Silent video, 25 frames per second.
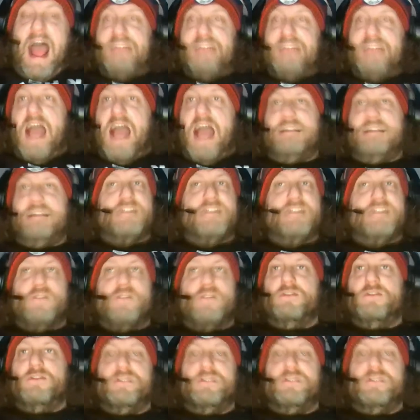I like
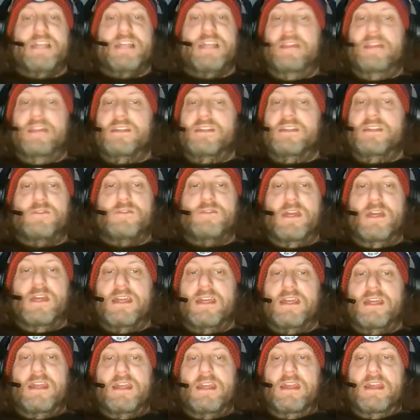Trevor Lawrence again this
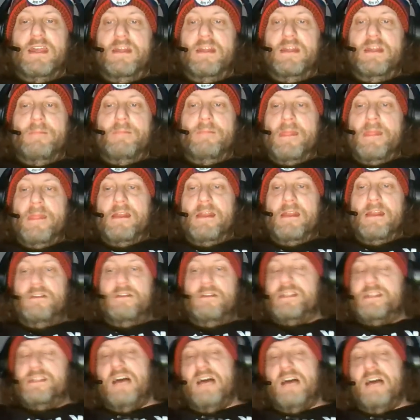week.
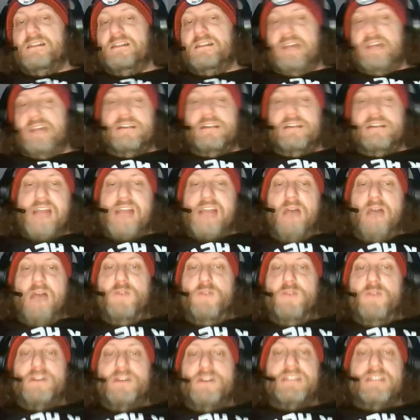The Dallas
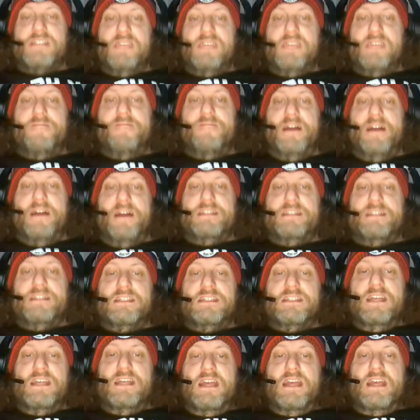Cowboys
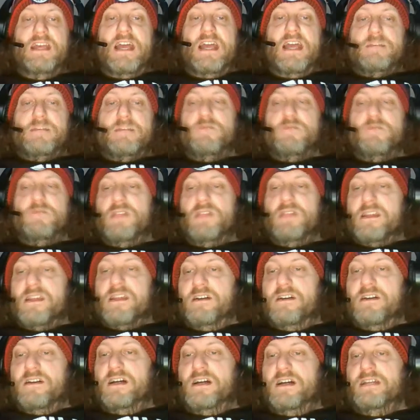defense has been really
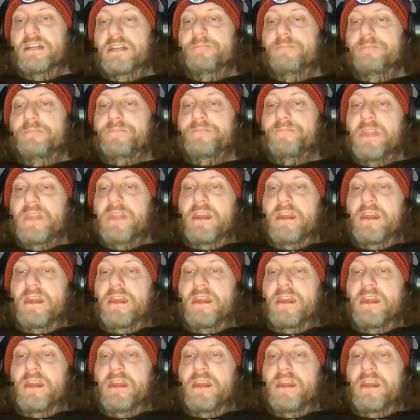good